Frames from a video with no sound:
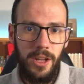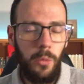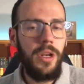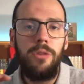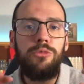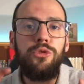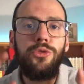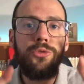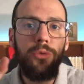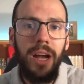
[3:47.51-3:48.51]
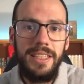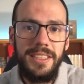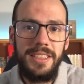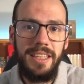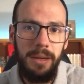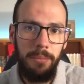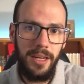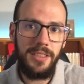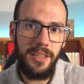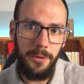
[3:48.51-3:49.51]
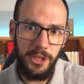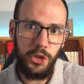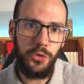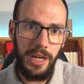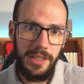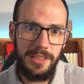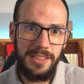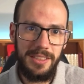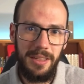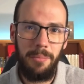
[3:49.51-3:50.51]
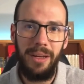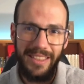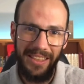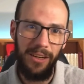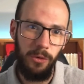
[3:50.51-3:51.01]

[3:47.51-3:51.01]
We don't trust in military strength, but in the